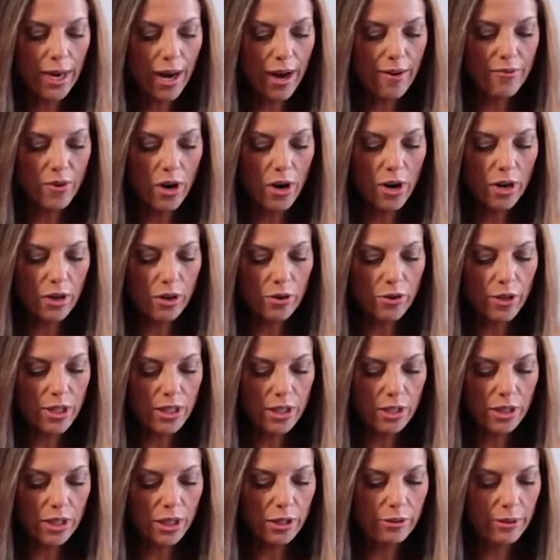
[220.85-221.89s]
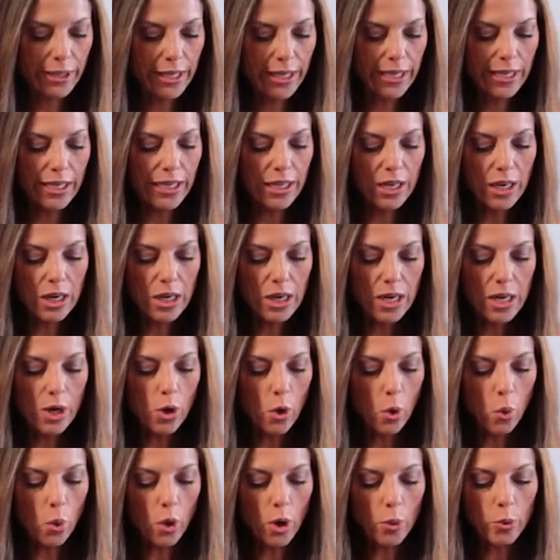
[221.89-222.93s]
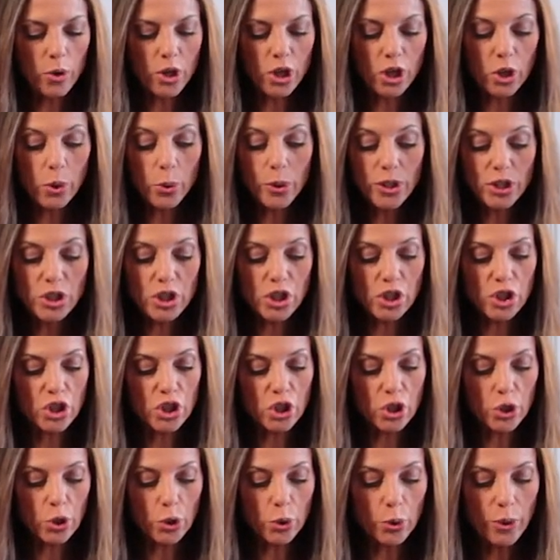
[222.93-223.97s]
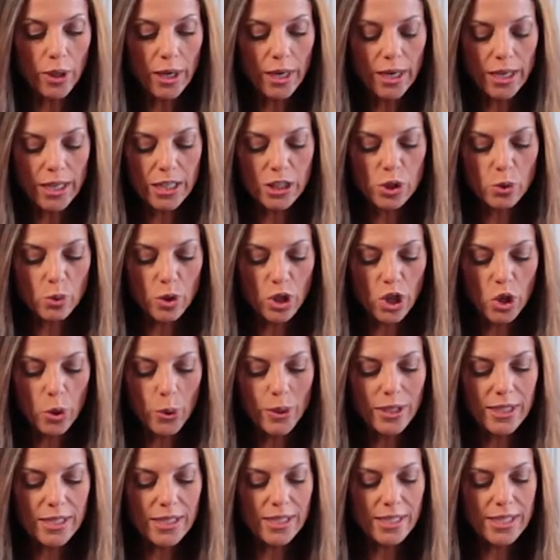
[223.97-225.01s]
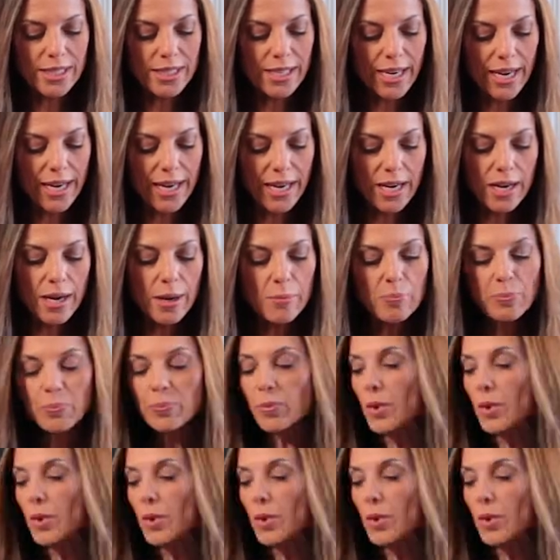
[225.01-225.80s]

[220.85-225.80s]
have our crust going here. What we're going to do is we're going to take